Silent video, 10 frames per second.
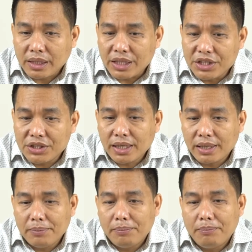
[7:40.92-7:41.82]

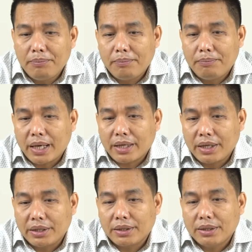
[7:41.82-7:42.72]
Eastern
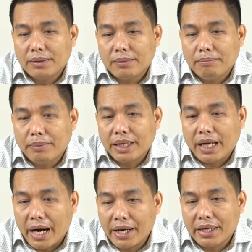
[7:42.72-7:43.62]
Prakrit by the
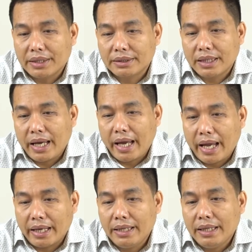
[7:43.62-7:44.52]
Aryans
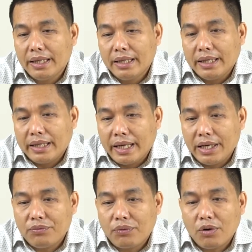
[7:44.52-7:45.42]
and
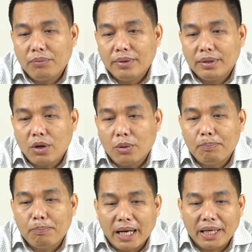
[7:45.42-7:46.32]
it form
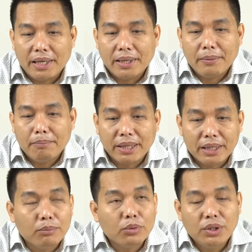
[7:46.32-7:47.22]
of Pali by the
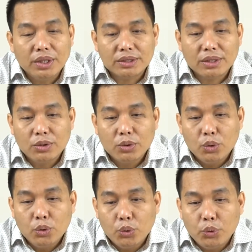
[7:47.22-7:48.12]
Buddhists,
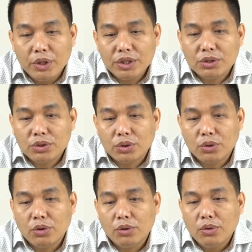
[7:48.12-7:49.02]
which
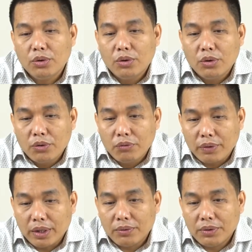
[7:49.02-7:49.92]
through
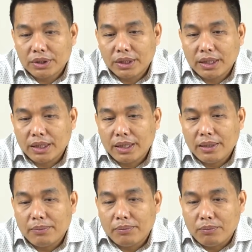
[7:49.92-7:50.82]

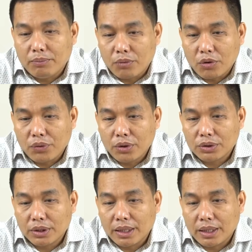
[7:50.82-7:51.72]
phonological,
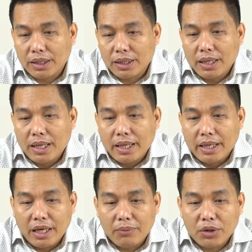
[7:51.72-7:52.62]
morphological
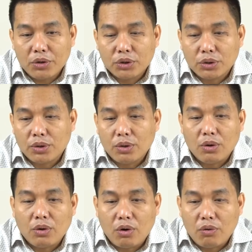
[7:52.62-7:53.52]

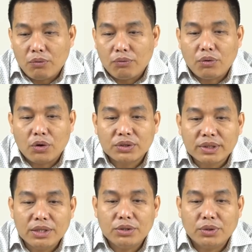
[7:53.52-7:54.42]
evolution for
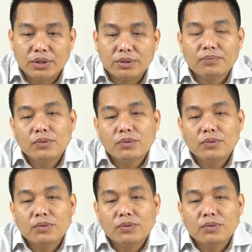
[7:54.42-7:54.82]
centuries